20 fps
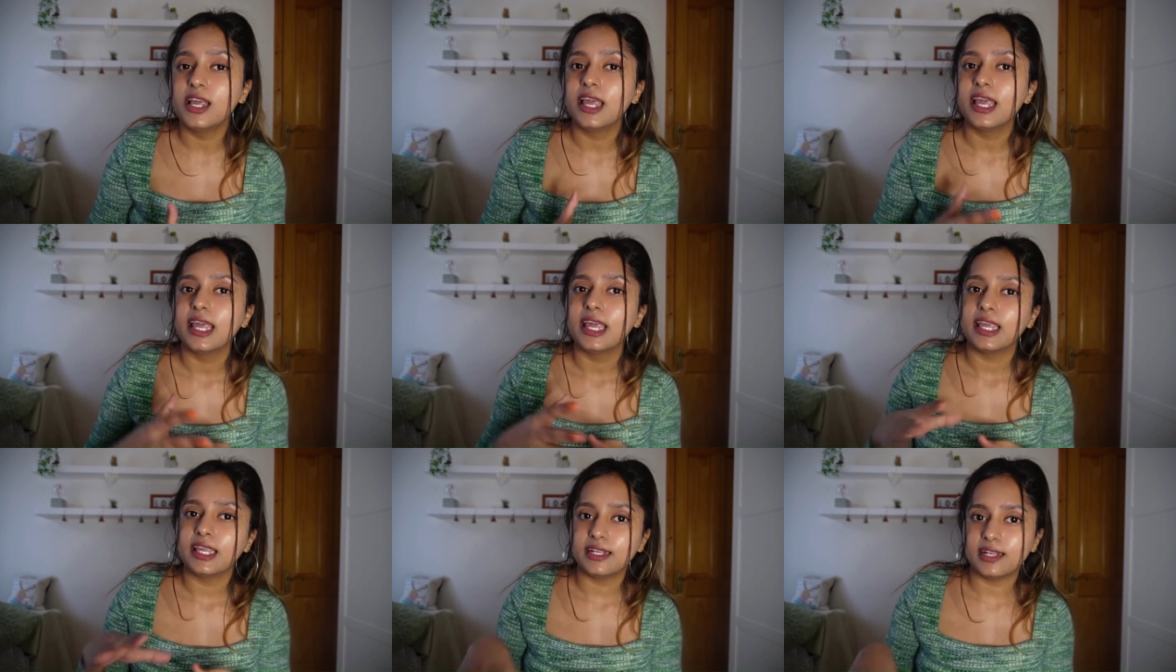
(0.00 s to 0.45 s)

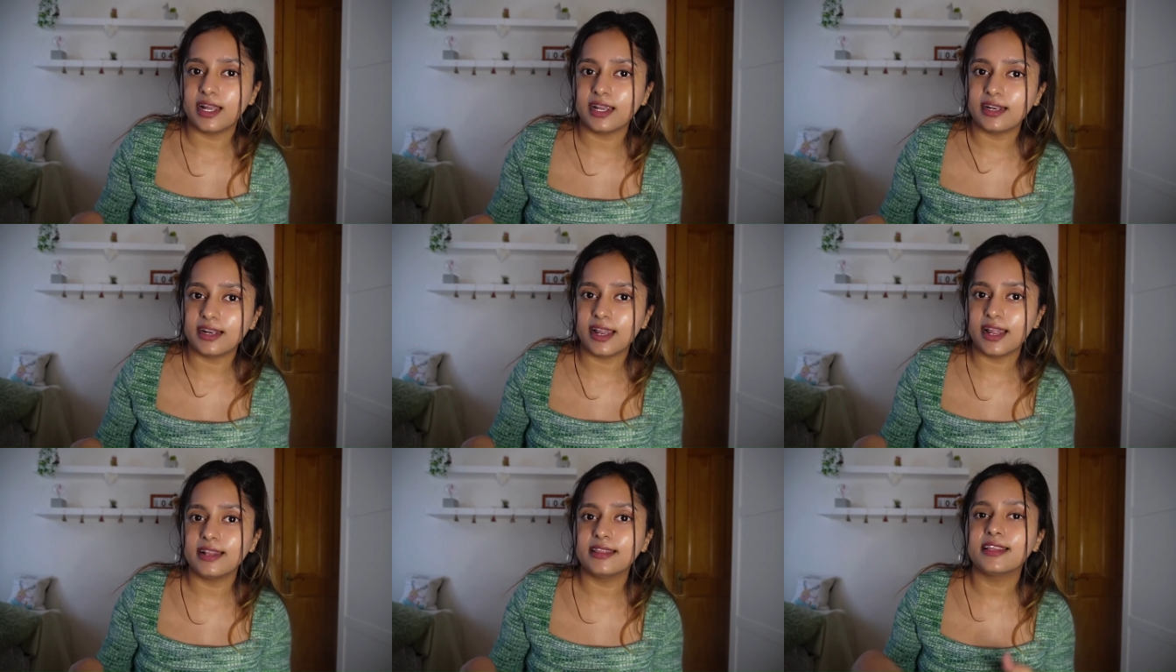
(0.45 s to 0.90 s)
in
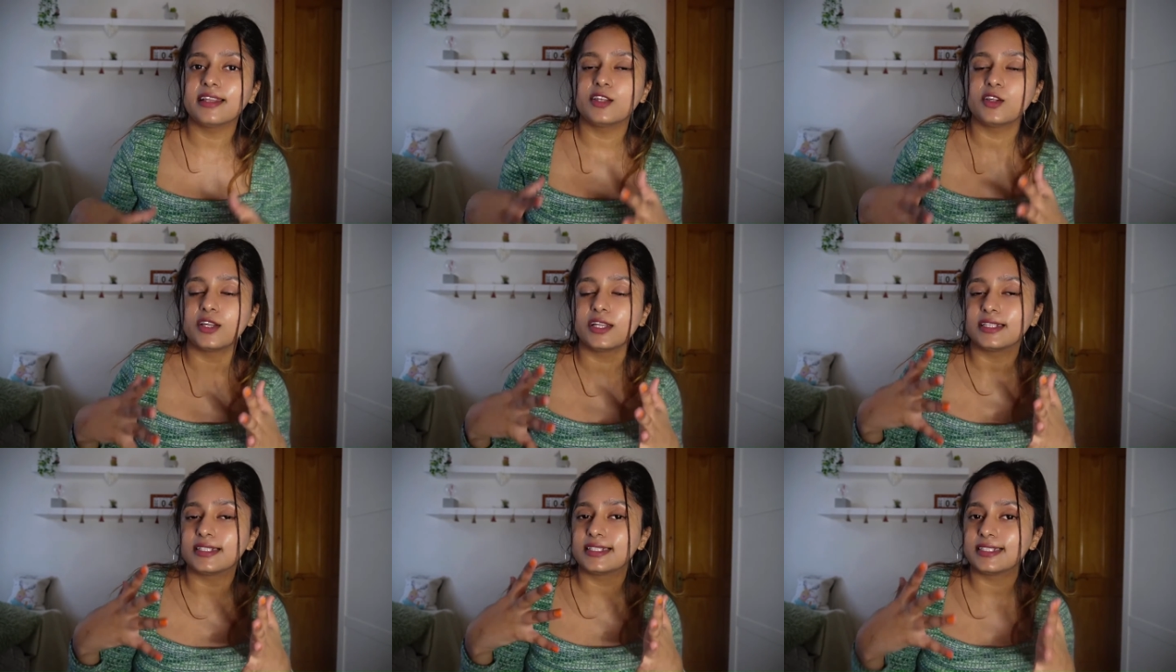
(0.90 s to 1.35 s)
Ireland, then you
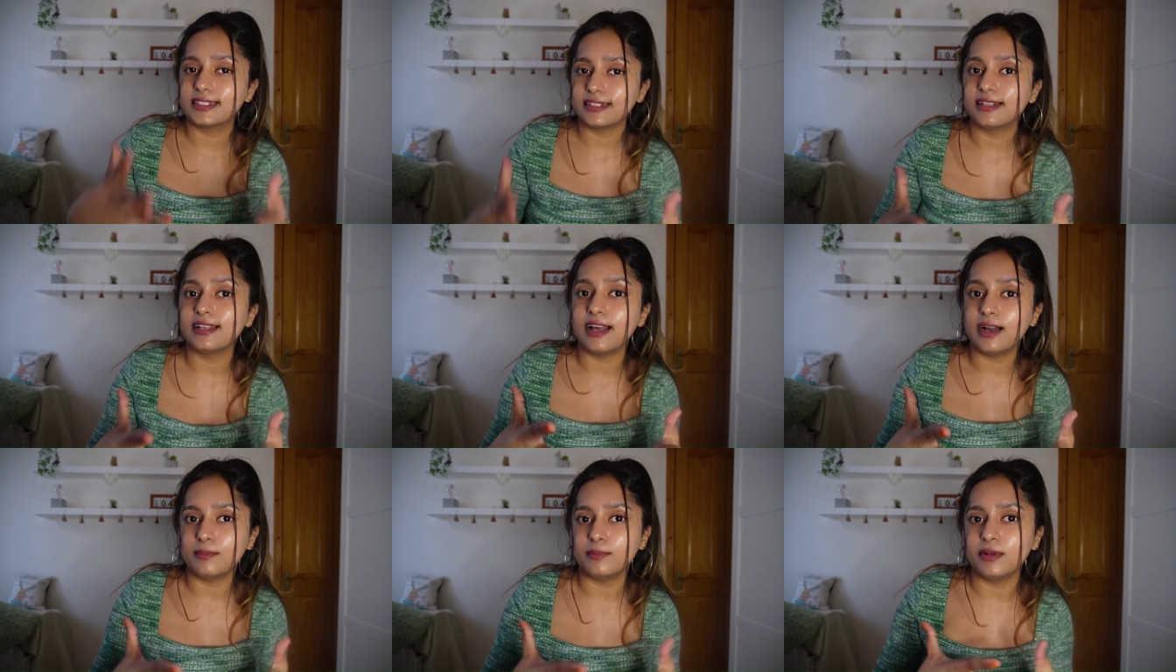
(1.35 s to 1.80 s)
can still
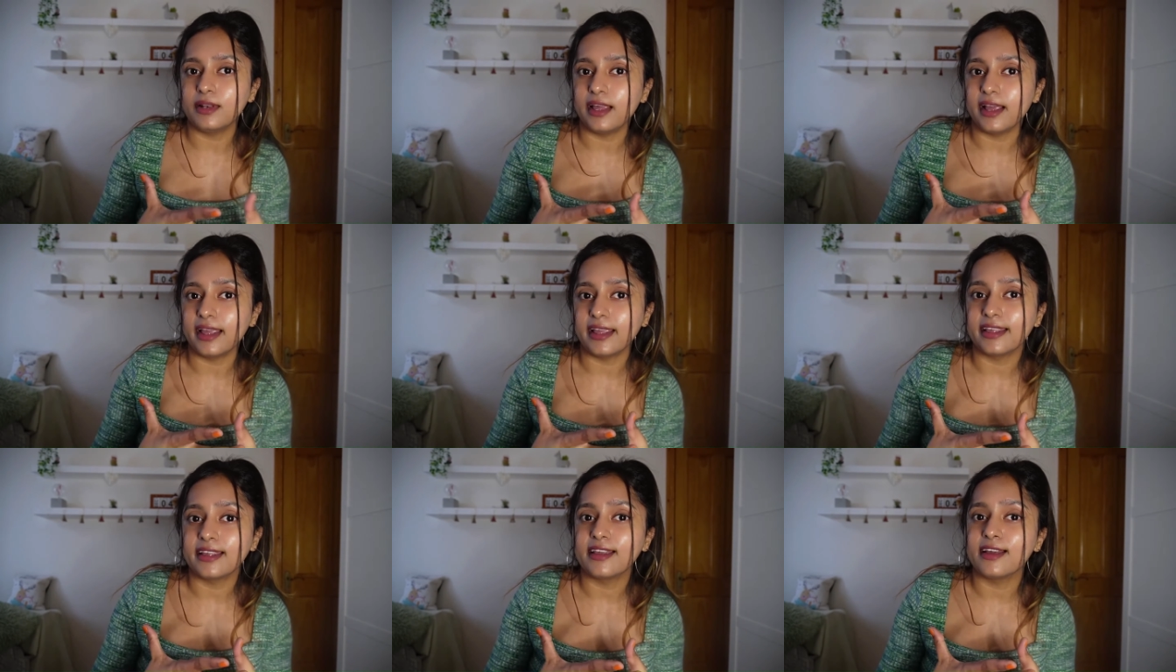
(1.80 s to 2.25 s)
apply